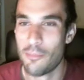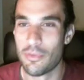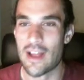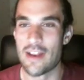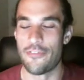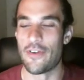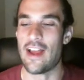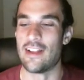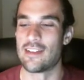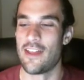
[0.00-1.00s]
Bloody
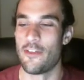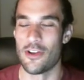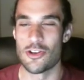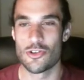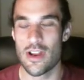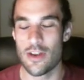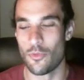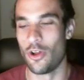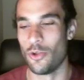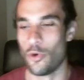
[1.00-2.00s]
France, eh? They retreat in
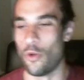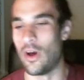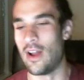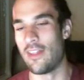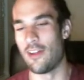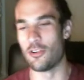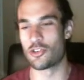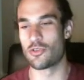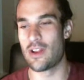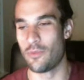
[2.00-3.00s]
World War I and they
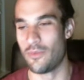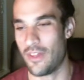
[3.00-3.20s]
retreat